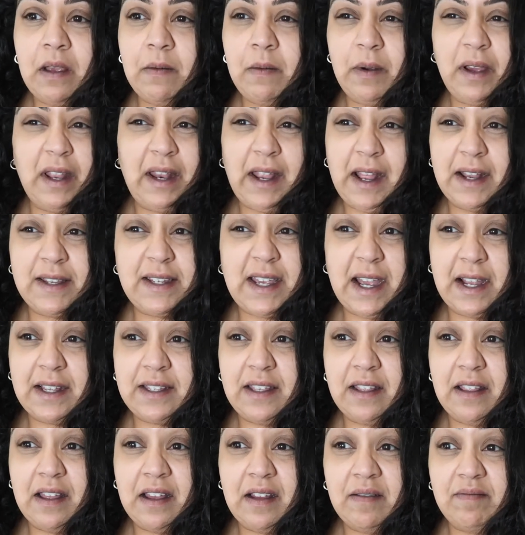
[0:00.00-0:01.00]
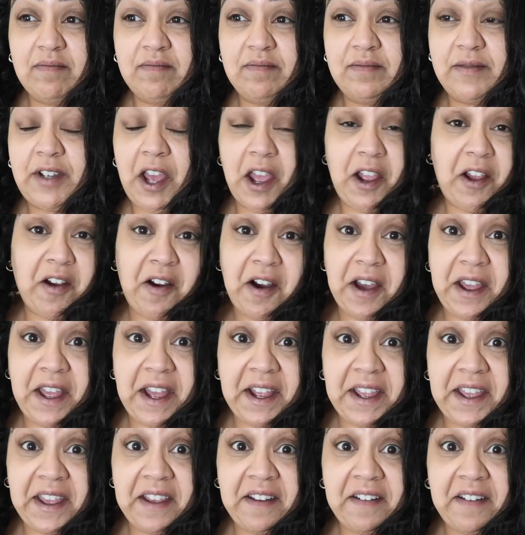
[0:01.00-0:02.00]
We're gonna get a taxi there. Go
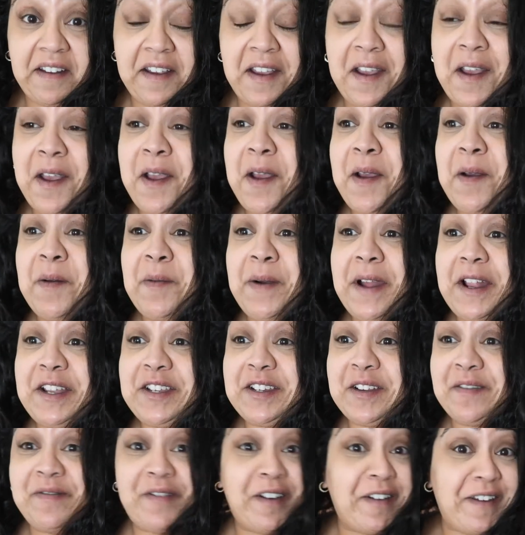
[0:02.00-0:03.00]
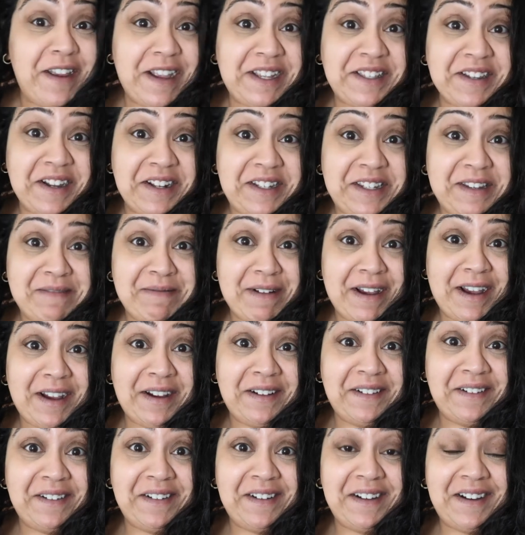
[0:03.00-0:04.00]
kayaking, which I'm very excited
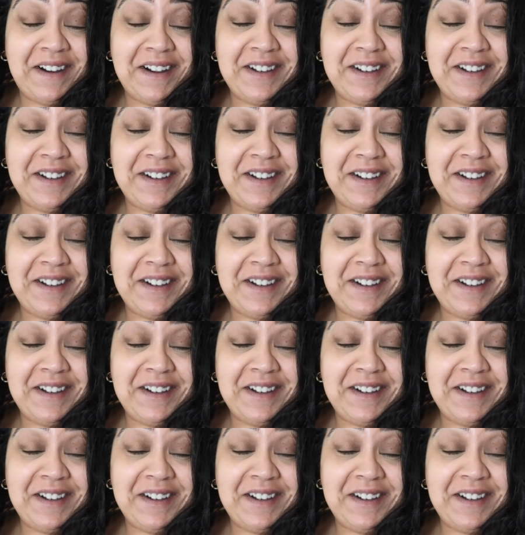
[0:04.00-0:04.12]
about.